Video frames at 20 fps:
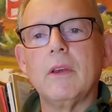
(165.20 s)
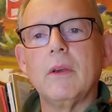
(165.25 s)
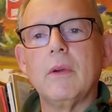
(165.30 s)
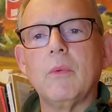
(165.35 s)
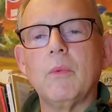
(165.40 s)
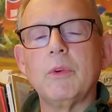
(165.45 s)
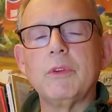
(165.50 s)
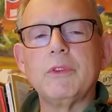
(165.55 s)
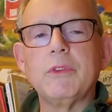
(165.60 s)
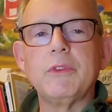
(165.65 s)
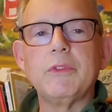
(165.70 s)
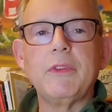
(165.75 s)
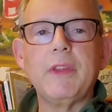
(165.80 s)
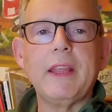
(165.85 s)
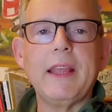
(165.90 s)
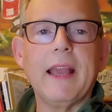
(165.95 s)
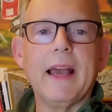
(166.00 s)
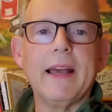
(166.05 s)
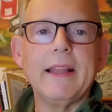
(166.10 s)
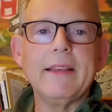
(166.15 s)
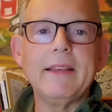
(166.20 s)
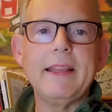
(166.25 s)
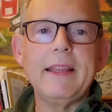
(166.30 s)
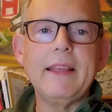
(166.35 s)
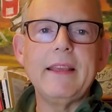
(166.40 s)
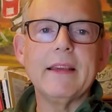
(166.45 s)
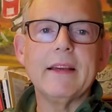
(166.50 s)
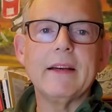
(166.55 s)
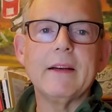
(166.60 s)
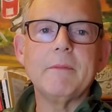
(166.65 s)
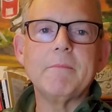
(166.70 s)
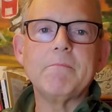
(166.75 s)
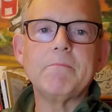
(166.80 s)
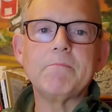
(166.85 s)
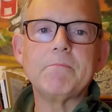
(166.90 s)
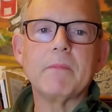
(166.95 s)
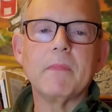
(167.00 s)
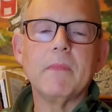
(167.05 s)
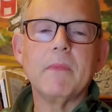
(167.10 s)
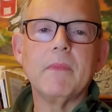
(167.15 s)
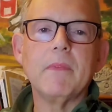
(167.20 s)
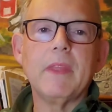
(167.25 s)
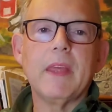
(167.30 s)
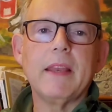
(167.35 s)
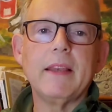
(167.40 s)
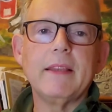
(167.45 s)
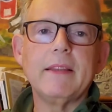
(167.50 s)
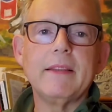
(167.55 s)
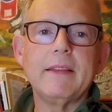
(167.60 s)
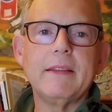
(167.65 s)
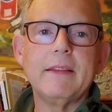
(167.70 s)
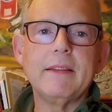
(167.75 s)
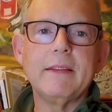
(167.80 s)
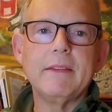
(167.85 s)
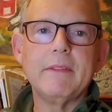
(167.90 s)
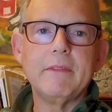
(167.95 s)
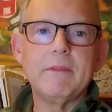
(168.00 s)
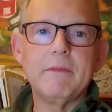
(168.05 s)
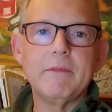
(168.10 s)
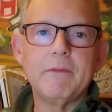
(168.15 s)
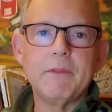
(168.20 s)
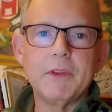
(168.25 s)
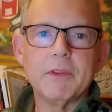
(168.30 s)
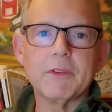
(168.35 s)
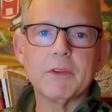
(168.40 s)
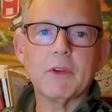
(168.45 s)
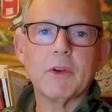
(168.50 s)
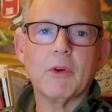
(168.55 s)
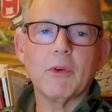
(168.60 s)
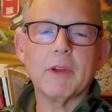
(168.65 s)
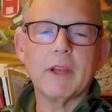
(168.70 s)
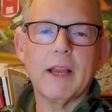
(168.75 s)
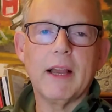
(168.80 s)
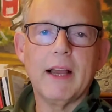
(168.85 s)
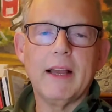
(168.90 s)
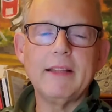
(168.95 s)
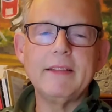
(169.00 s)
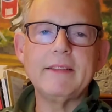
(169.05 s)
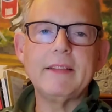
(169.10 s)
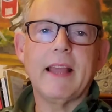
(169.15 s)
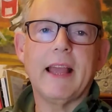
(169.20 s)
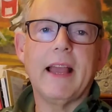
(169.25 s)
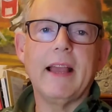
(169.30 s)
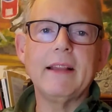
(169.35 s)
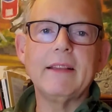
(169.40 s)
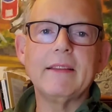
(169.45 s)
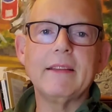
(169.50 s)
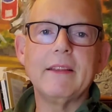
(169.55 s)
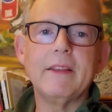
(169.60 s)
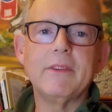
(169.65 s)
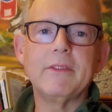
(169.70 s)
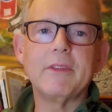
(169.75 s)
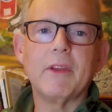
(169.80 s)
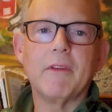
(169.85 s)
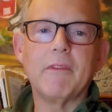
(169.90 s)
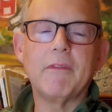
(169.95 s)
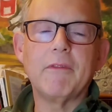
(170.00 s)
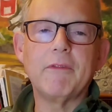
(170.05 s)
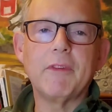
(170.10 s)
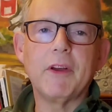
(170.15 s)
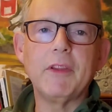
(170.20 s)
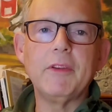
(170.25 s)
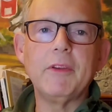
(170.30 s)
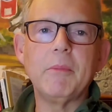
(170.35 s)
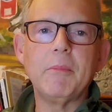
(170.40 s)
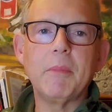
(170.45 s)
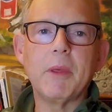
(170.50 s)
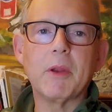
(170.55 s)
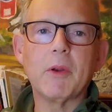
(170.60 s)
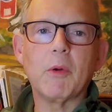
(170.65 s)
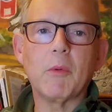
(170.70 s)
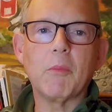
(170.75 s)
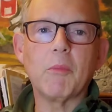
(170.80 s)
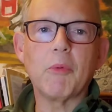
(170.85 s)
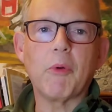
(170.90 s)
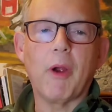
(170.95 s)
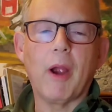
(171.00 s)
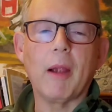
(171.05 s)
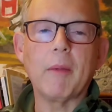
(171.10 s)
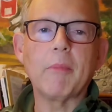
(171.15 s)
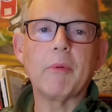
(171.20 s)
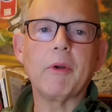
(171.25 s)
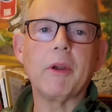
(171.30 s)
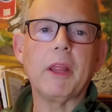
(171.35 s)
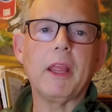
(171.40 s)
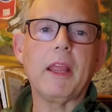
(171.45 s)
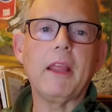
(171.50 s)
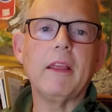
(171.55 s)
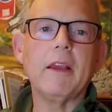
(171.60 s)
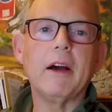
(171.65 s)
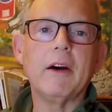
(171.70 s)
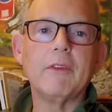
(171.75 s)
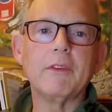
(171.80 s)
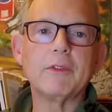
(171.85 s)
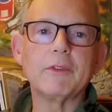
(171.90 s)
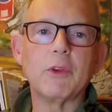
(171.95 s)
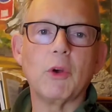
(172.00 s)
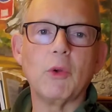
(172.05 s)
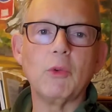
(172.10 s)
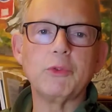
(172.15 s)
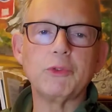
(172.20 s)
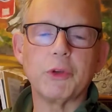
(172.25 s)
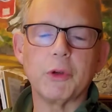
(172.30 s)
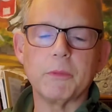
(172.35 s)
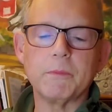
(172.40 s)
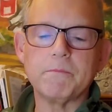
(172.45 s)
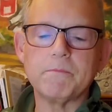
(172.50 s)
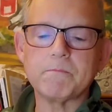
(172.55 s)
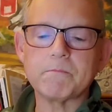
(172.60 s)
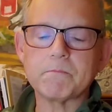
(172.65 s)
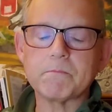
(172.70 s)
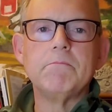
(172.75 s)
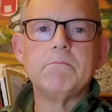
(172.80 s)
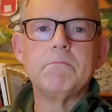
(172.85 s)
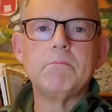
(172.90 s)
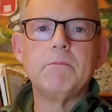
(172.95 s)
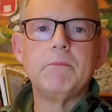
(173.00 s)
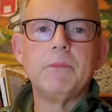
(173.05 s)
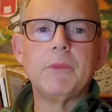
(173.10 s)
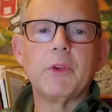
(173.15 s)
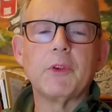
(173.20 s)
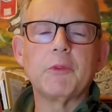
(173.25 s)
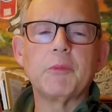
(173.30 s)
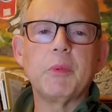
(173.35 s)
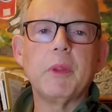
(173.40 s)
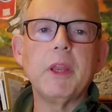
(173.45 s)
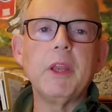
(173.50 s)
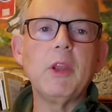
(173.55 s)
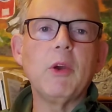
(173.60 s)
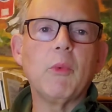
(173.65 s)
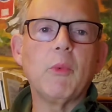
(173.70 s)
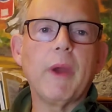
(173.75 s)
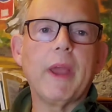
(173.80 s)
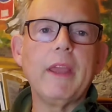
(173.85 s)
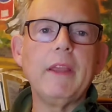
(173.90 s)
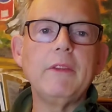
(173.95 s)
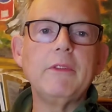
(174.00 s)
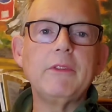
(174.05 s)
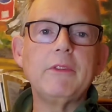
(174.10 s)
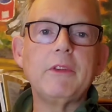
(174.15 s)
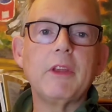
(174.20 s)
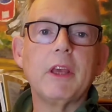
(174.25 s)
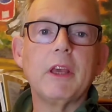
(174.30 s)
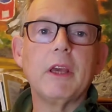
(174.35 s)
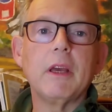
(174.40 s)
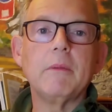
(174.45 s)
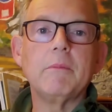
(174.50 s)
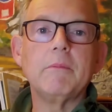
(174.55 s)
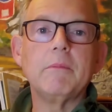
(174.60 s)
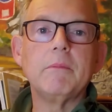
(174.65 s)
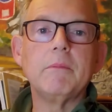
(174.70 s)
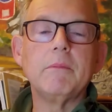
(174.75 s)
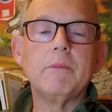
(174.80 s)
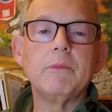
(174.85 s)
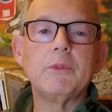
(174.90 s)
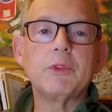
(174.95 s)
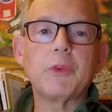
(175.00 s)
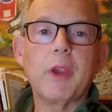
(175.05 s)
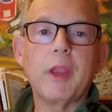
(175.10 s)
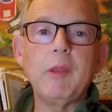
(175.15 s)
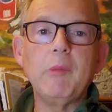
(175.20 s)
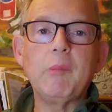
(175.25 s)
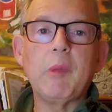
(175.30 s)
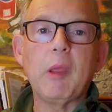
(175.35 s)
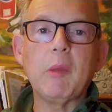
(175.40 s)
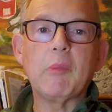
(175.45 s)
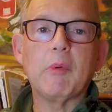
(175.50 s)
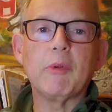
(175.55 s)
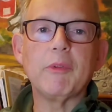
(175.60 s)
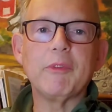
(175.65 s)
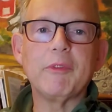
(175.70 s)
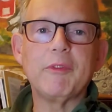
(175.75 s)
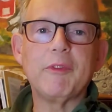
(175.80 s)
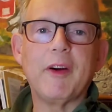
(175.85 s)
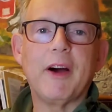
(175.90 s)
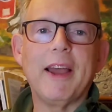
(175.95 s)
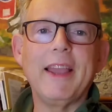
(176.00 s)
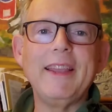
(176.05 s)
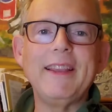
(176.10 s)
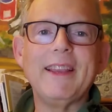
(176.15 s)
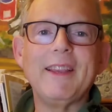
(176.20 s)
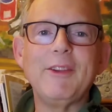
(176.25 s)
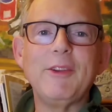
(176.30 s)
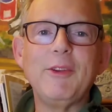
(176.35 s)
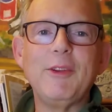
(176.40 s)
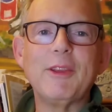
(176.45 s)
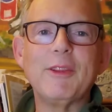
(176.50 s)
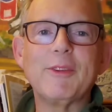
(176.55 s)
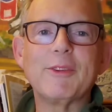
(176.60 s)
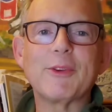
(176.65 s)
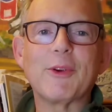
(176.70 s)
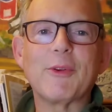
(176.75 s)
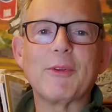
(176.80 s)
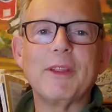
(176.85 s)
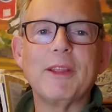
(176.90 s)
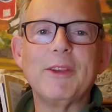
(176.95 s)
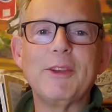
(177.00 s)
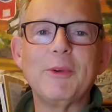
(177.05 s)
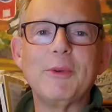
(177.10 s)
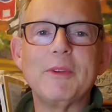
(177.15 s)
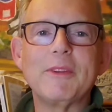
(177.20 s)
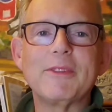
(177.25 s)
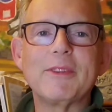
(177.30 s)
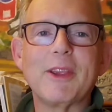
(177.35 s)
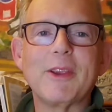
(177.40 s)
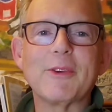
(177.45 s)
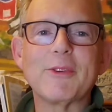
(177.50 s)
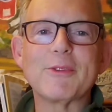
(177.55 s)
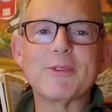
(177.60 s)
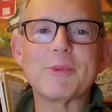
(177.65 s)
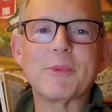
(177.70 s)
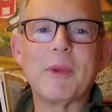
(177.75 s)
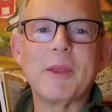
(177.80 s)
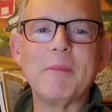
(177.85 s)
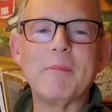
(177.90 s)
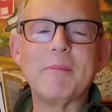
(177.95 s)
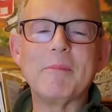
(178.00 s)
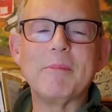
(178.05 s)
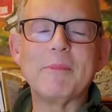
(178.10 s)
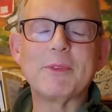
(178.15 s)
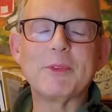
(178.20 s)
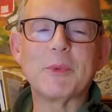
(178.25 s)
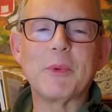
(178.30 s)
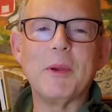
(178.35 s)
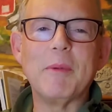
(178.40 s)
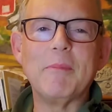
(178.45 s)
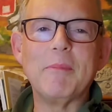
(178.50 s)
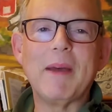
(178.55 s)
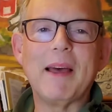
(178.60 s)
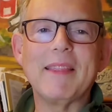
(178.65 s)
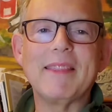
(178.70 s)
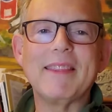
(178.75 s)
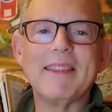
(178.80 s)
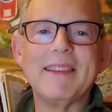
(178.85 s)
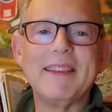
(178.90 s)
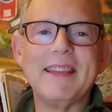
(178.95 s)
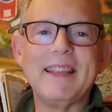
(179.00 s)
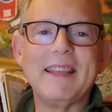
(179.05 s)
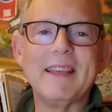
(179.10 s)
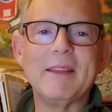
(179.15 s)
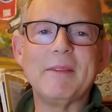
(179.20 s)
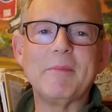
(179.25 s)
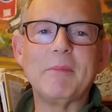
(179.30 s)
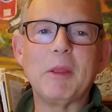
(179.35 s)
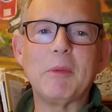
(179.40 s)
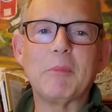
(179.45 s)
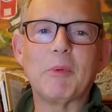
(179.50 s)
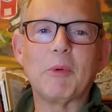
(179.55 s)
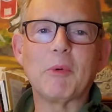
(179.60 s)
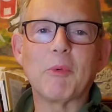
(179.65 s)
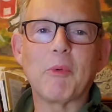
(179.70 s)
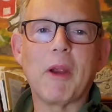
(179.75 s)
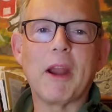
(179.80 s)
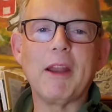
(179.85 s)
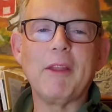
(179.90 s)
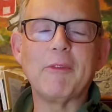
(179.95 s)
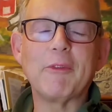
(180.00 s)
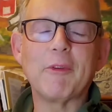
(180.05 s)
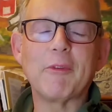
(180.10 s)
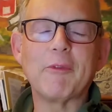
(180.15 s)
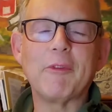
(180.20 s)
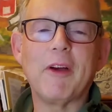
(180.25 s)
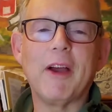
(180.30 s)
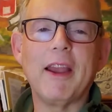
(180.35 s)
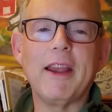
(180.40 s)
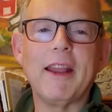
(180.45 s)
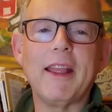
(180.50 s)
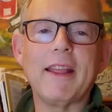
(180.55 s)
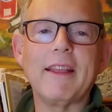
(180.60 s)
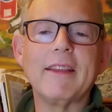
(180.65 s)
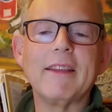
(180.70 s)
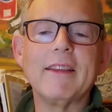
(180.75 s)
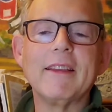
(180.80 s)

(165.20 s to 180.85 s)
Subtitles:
which is the idea that physical contact is a fundamental property of a soldier. There's plenty of ways to train people to fight, and you can certainly do a sink or swim method to get people ready for fighting.